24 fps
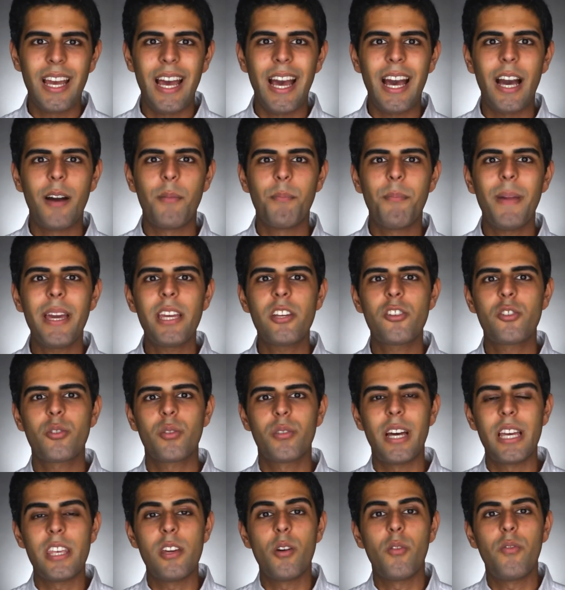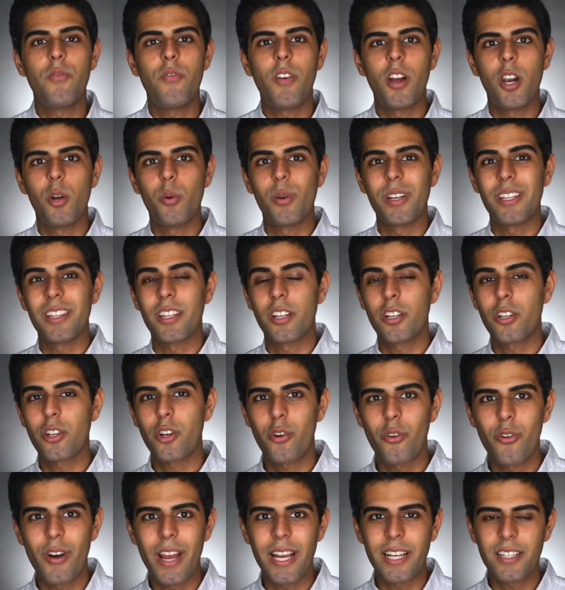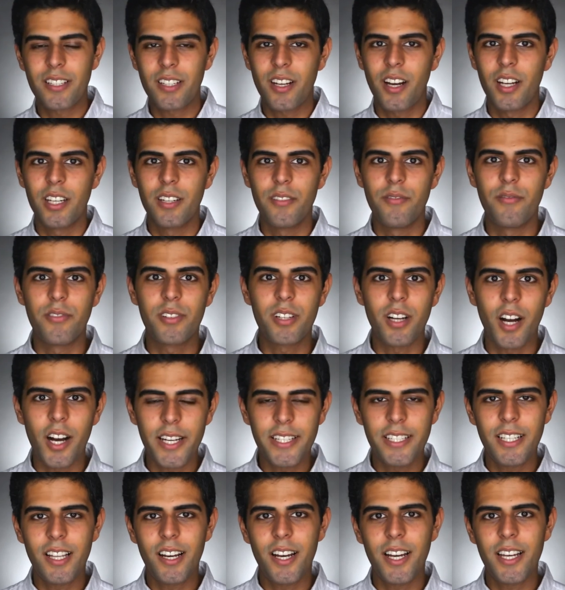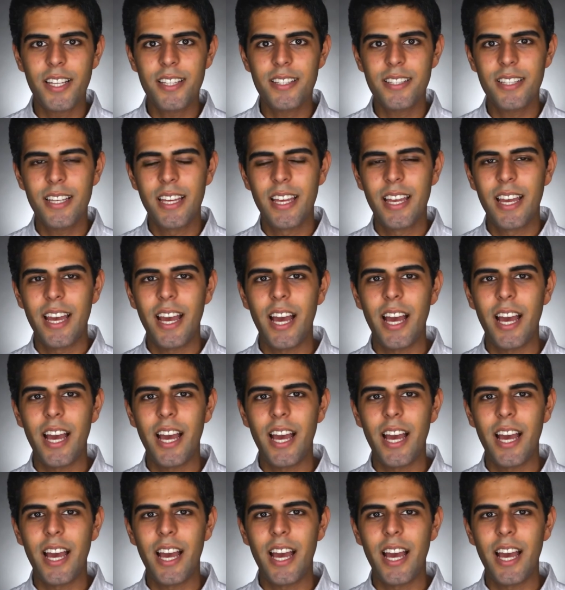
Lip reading: and make sure that you're following the correct kind of guidelines